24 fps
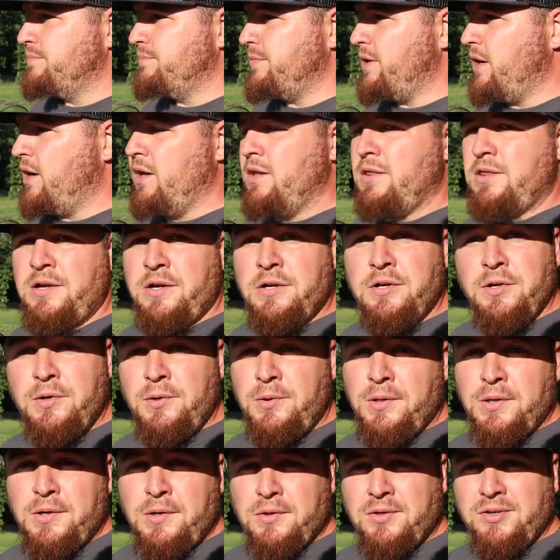on their
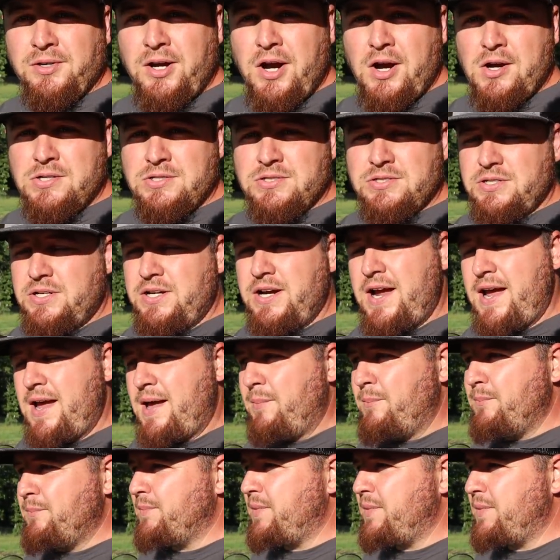new little grocery app,